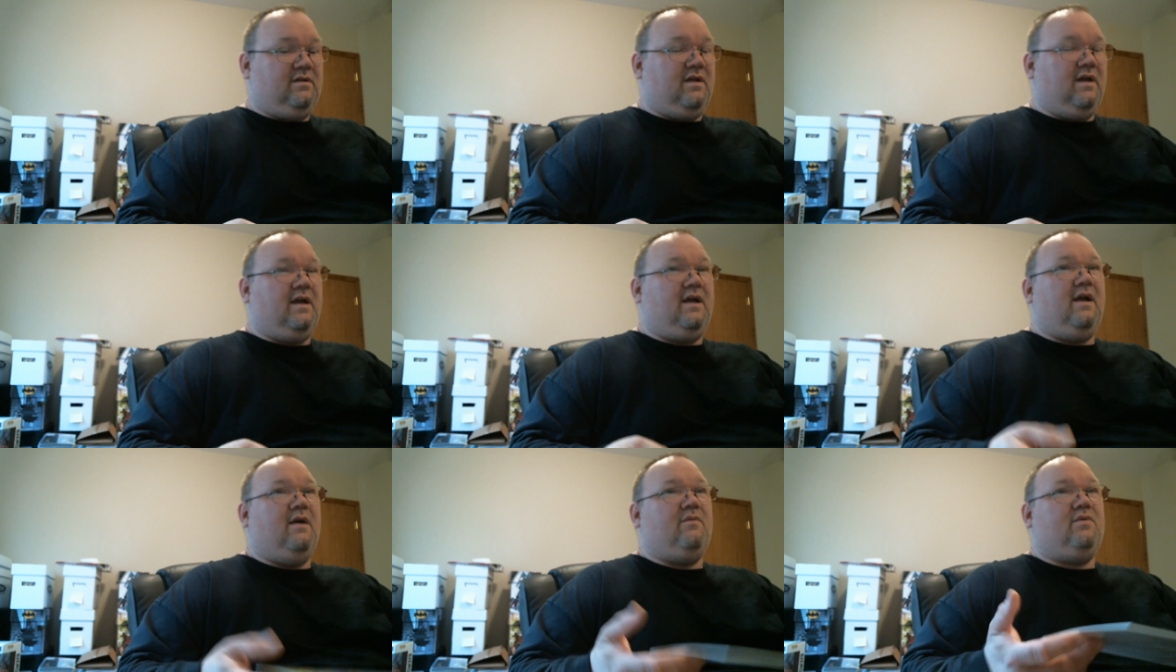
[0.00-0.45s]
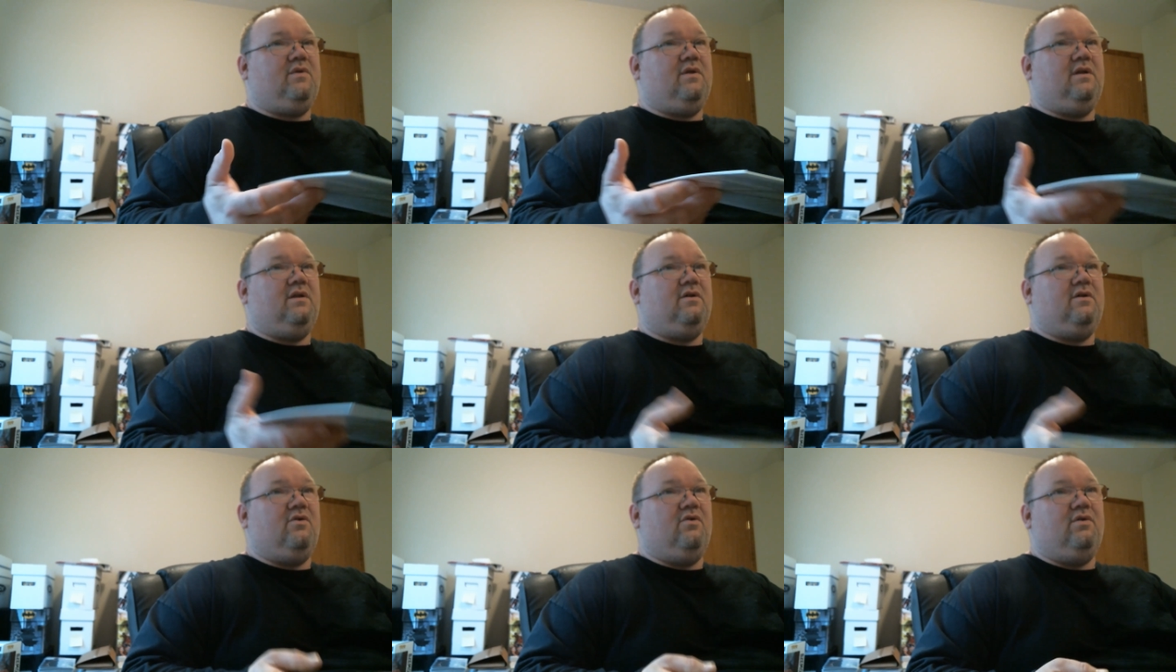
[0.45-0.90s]
I kept sitting
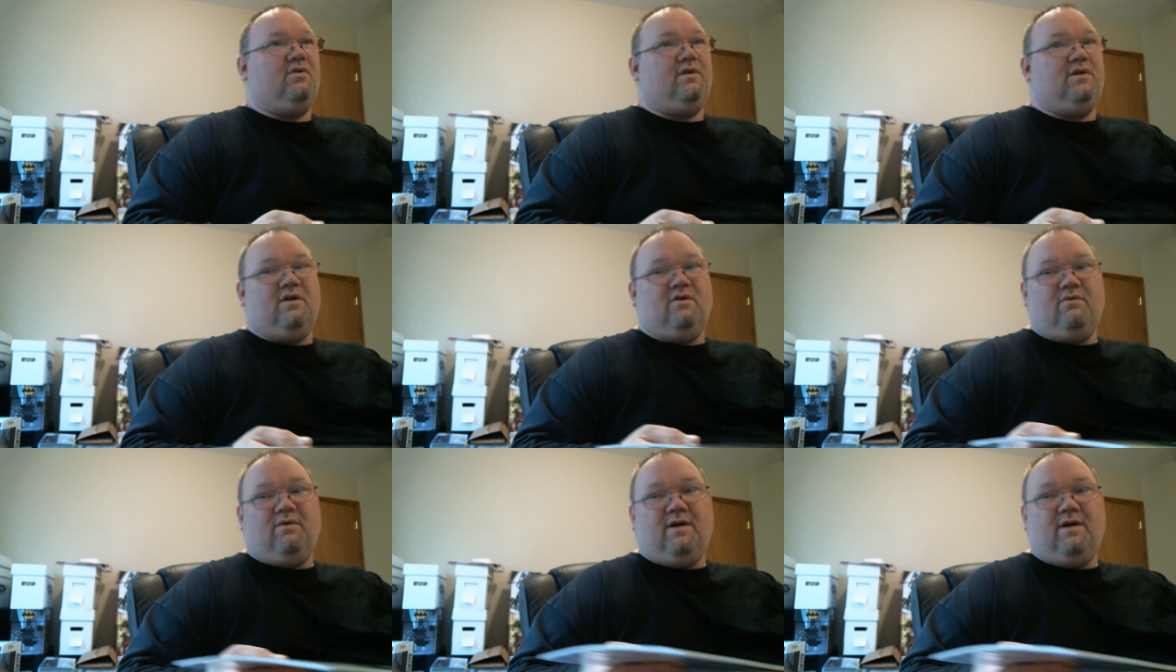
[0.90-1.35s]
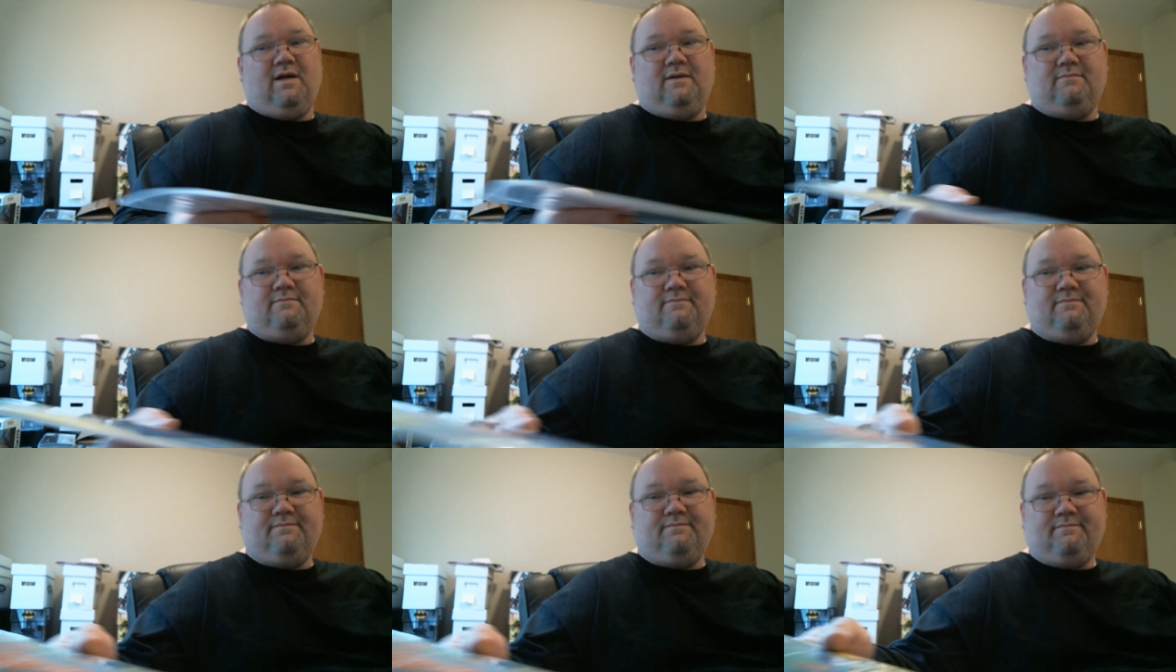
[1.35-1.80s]
there going, you know what?
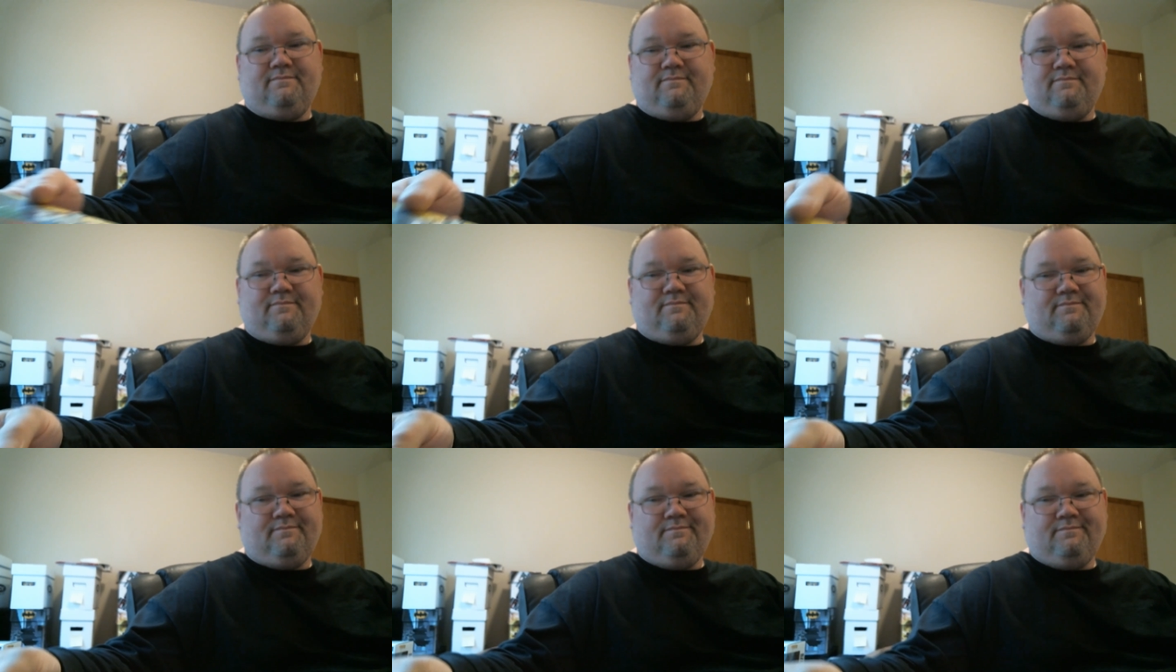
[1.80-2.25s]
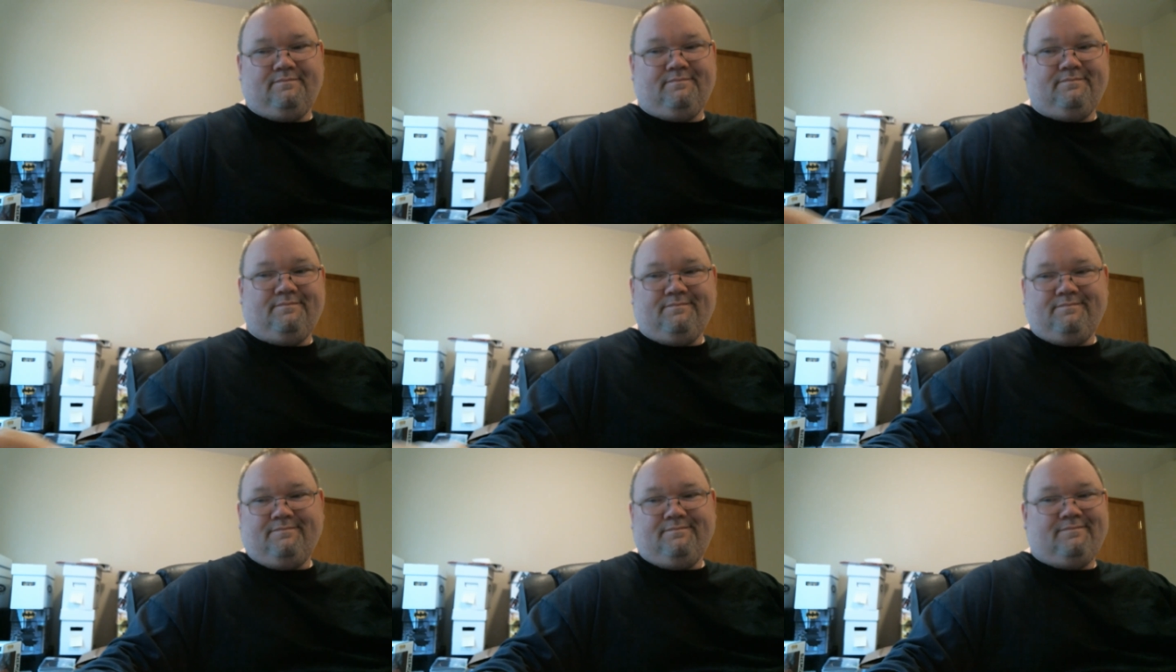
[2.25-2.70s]

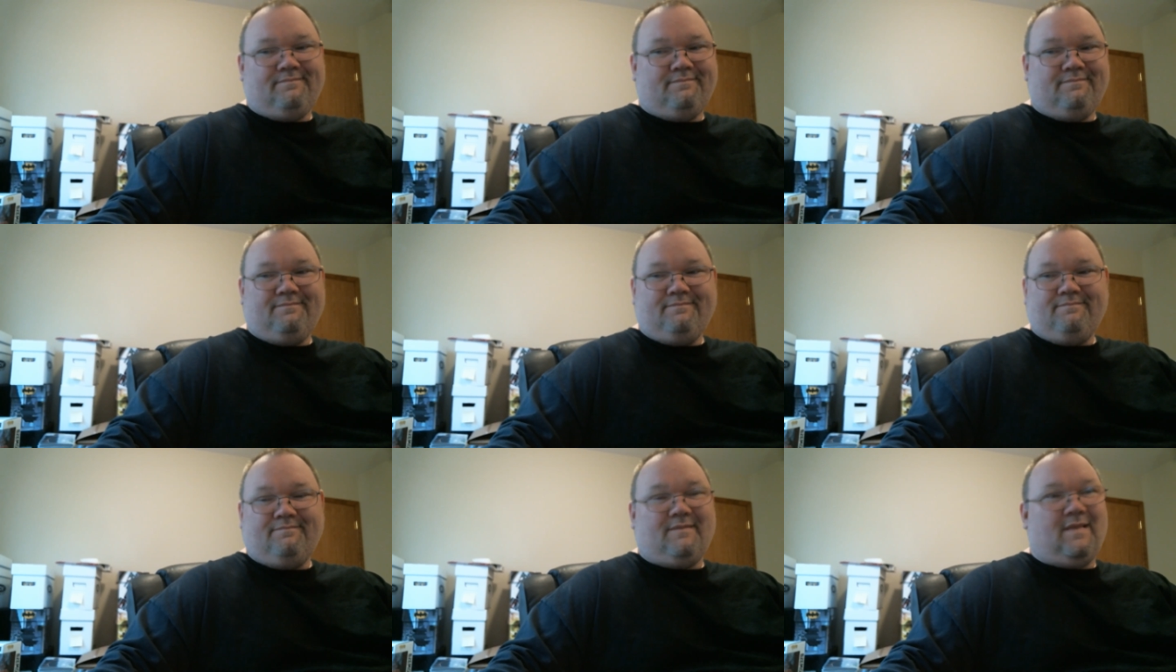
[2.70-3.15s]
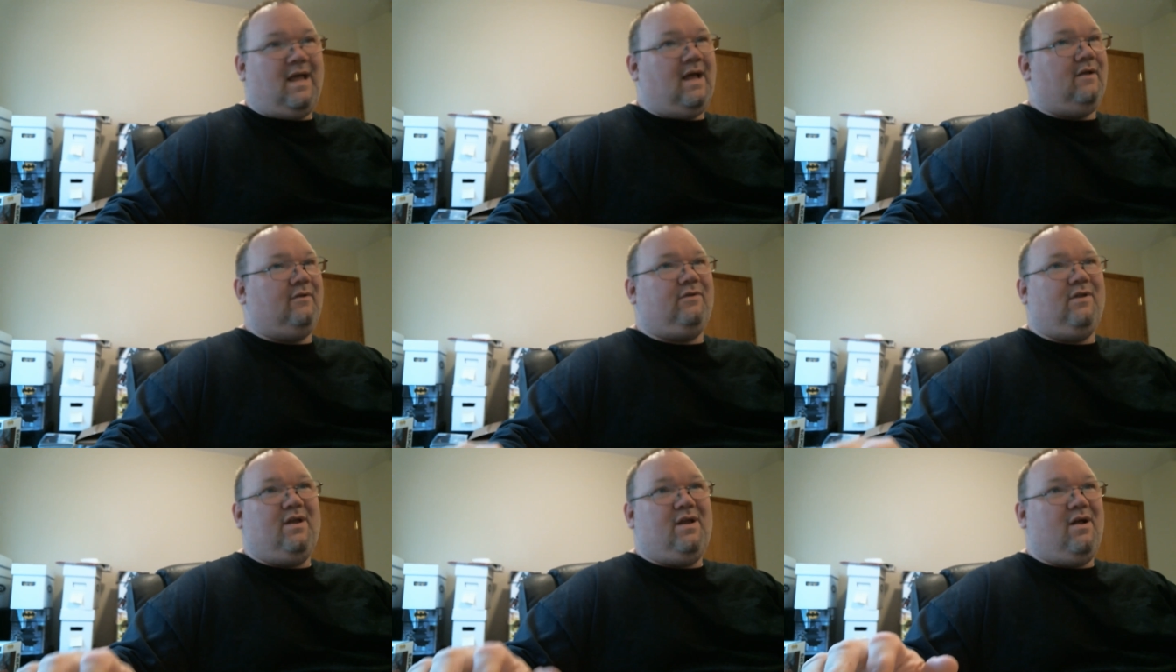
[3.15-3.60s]

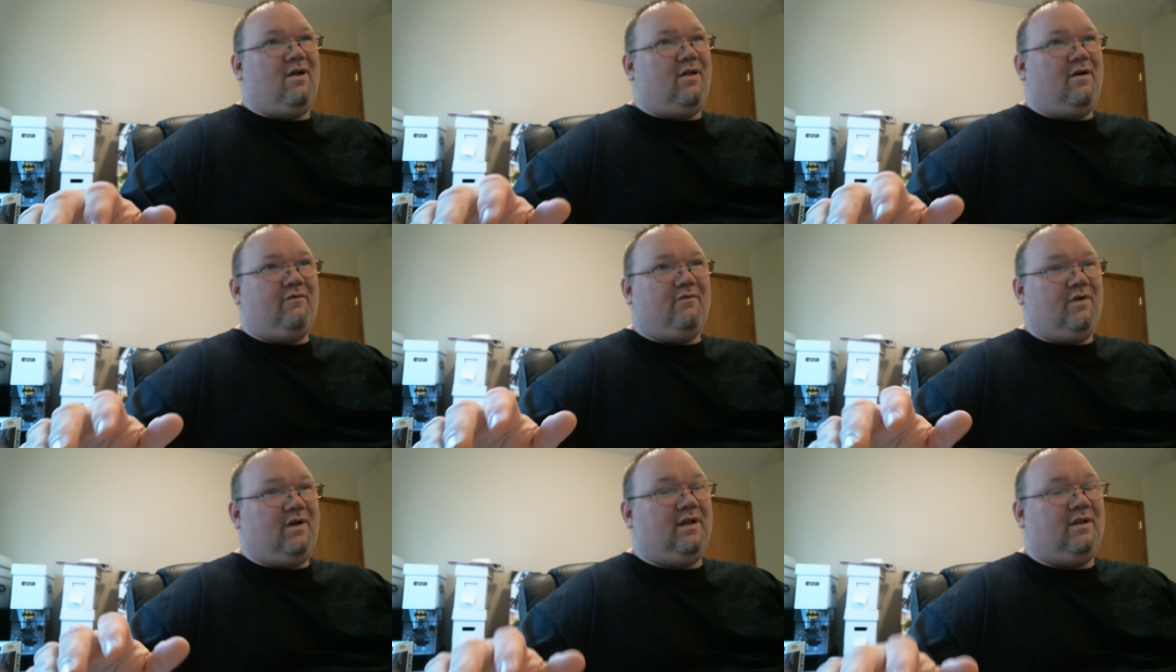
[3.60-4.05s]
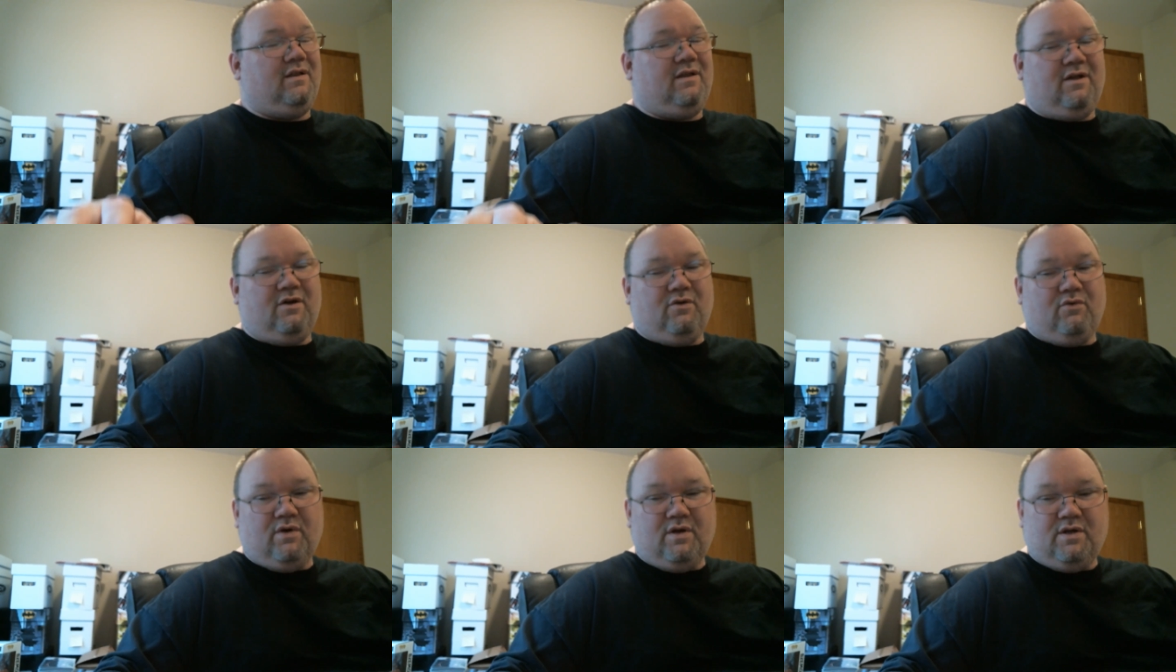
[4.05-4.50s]
I think I'll ever get the
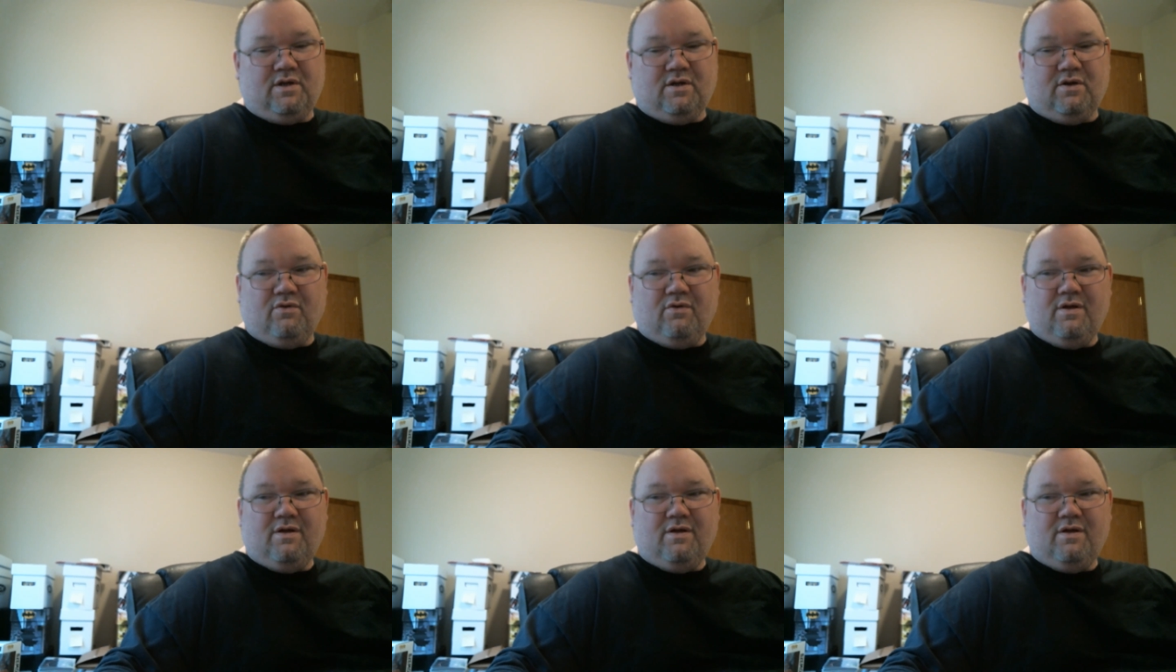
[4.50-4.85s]
original.